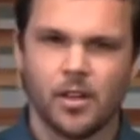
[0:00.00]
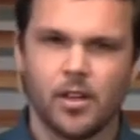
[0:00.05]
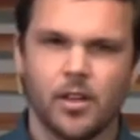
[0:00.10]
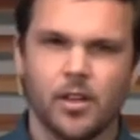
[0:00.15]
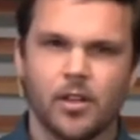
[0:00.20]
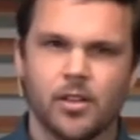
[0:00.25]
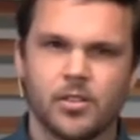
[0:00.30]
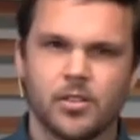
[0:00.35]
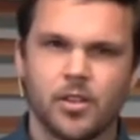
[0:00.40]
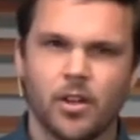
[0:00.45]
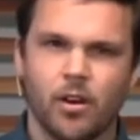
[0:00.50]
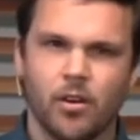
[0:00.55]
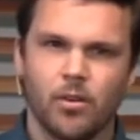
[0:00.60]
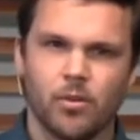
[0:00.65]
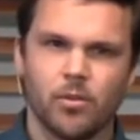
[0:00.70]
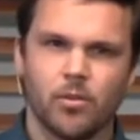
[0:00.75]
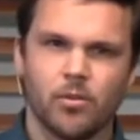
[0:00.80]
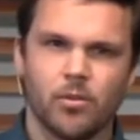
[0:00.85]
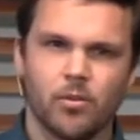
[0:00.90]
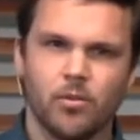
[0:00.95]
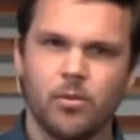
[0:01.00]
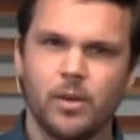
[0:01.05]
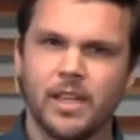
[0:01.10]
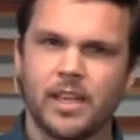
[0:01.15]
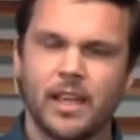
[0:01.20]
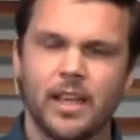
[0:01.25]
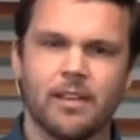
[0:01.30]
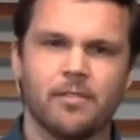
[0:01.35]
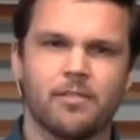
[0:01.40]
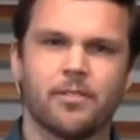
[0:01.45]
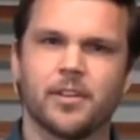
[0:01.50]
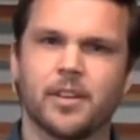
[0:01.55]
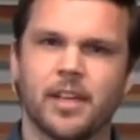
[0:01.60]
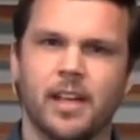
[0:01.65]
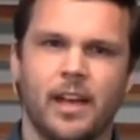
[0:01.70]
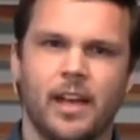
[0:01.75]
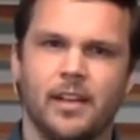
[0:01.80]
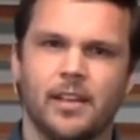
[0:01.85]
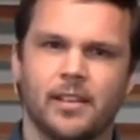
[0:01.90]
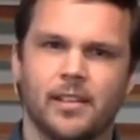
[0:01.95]
So we can't
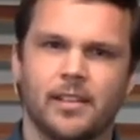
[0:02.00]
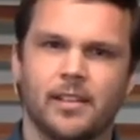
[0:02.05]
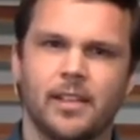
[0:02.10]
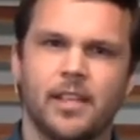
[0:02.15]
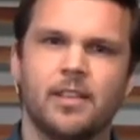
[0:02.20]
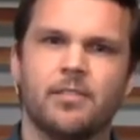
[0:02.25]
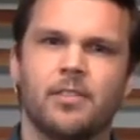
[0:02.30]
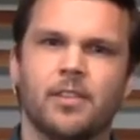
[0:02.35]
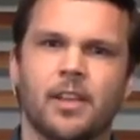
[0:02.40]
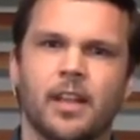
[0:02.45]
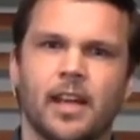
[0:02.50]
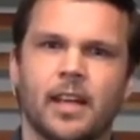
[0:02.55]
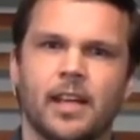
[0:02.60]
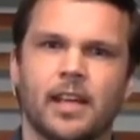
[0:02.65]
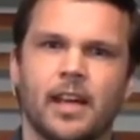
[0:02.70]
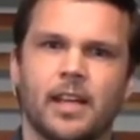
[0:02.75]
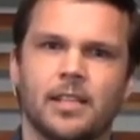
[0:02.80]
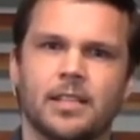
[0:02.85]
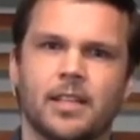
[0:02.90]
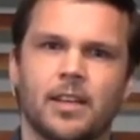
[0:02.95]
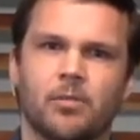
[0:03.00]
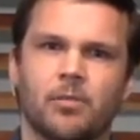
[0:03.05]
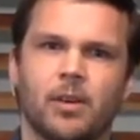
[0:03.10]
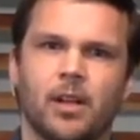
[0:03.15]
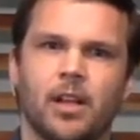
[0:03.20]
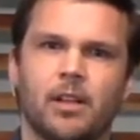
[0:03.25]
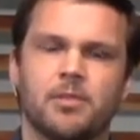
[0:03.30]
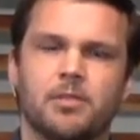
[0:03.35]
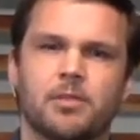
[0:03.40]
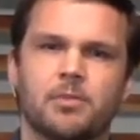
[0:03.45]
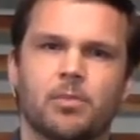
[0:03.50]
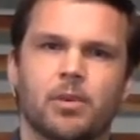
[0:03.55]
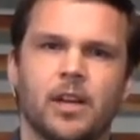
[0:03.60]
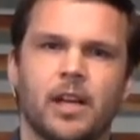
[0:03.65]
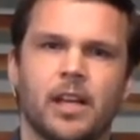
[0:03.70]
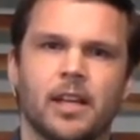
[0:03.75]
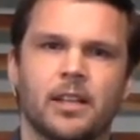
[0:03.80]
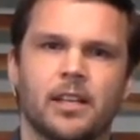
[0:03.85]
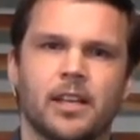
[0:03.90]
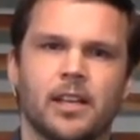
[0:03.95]
forget, even like I said while I was
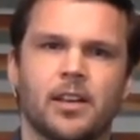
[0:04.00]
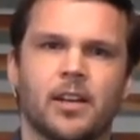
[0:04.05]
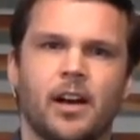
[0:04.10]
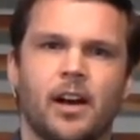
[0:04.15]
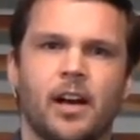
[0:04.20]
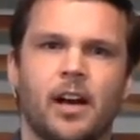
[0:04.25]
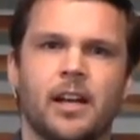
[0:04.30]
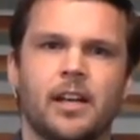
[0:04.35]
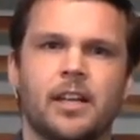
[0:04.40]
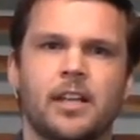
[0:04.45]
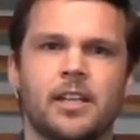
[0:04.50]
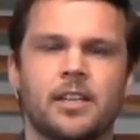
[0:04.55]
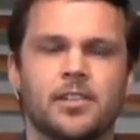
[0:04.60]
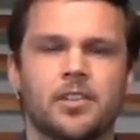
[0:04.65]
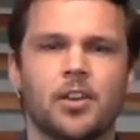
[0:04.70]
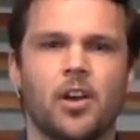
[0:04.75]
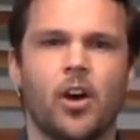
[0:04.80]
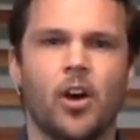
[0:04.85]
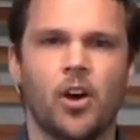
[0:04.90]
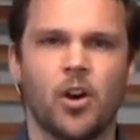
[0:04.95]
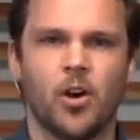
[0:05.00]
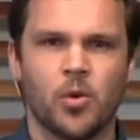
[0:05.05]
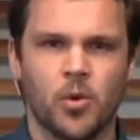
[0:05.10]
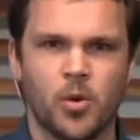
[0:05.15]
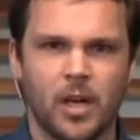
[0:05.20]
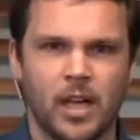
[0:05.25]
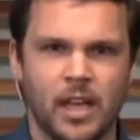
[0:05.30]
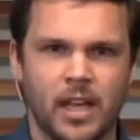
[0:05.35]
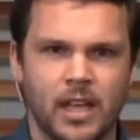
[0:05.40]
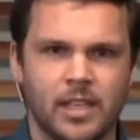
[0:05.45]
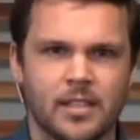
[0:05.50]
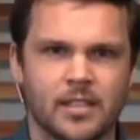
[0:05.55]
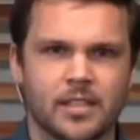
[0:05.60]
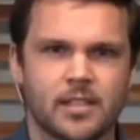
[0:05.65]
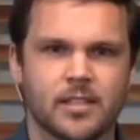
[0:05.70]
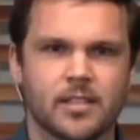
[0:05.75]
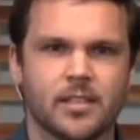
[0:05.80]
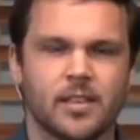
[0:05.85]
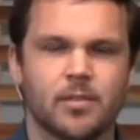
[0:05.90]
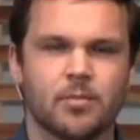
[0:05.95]
praying, that God is always
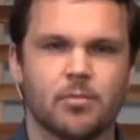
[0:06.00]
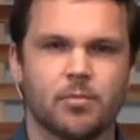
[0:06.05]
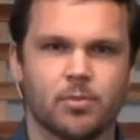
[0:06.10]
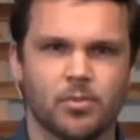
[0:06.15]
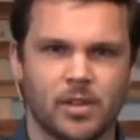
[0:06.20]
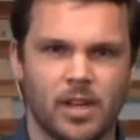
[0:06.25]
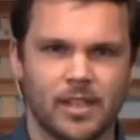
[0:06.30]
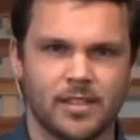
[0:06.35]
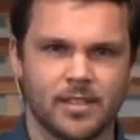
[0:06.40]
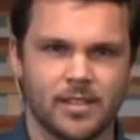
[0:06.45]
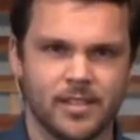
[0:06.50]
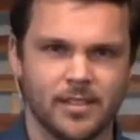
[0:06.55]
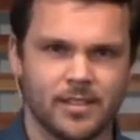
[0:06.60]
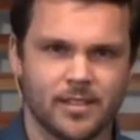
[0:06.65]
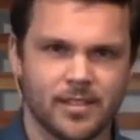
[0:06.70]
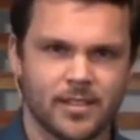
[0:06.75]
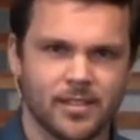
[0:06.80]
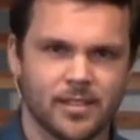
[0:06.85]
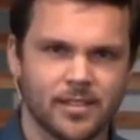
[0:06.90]
present.